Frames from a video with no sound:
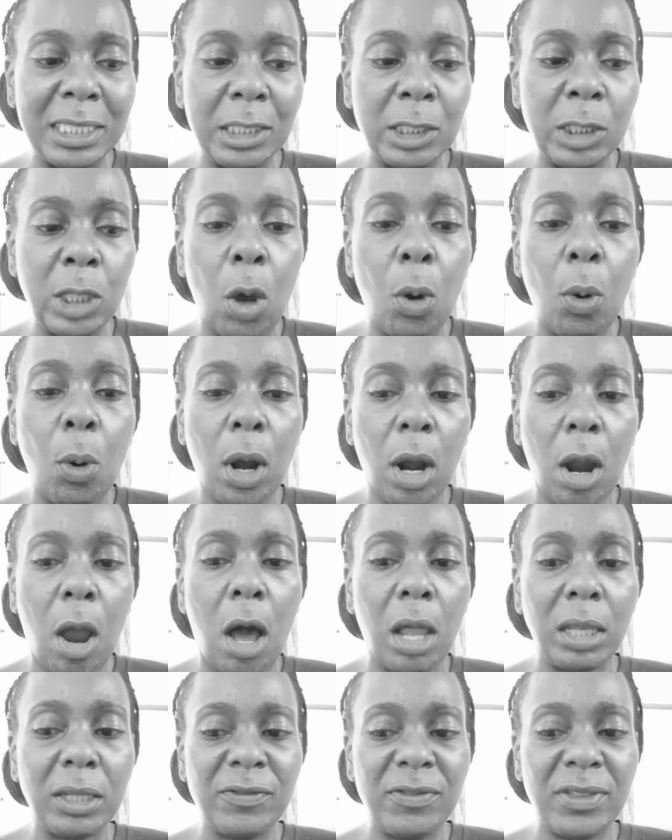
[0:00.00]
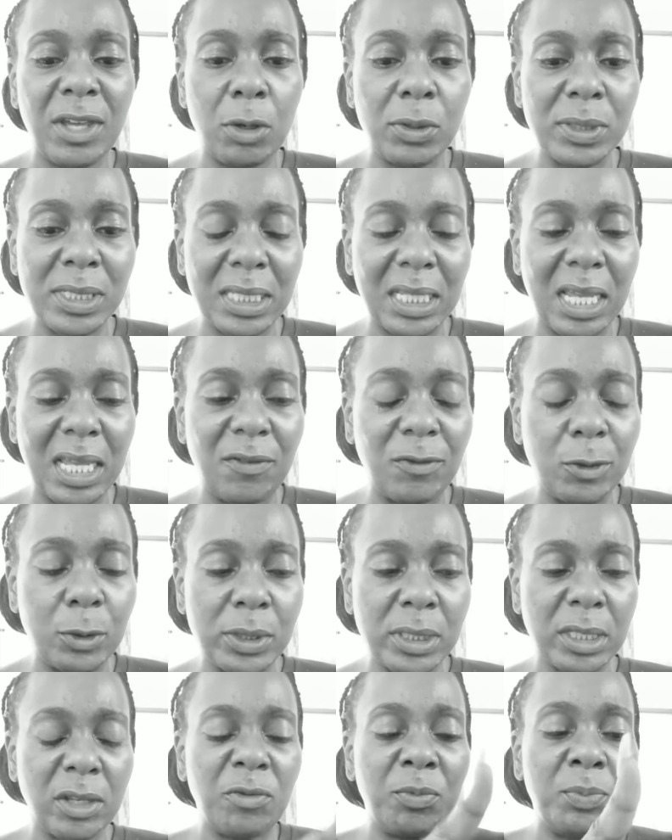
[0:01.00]
lower all of those
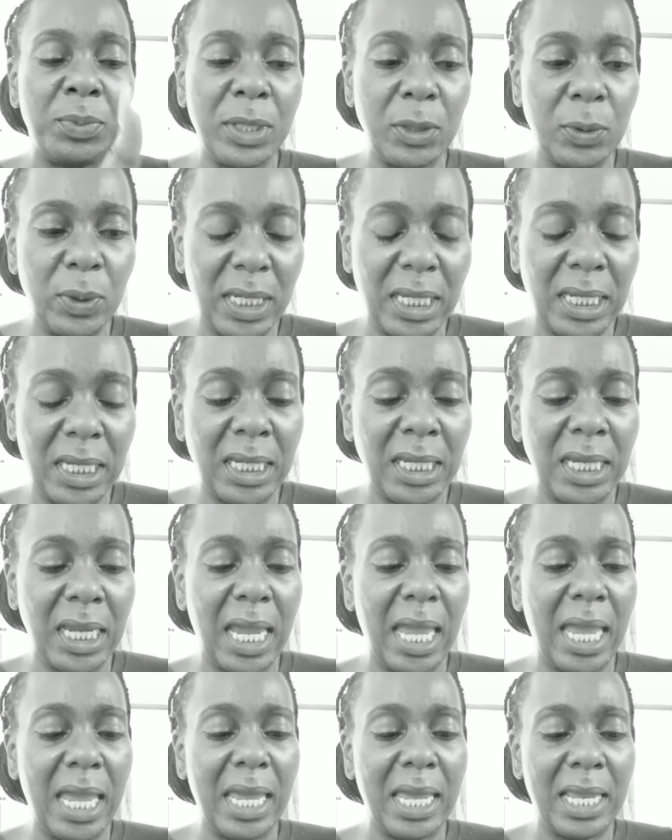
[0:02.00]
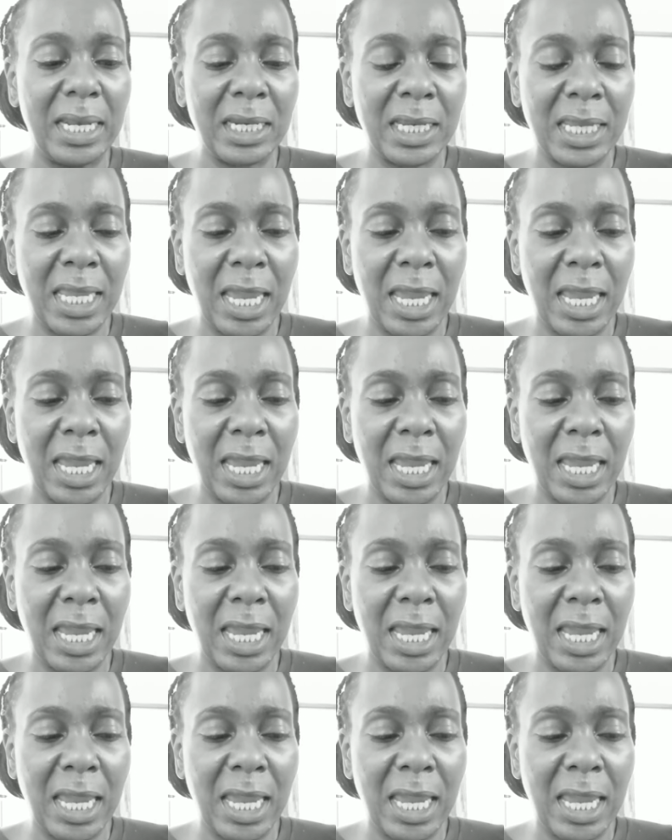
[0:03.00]
levels of beauty and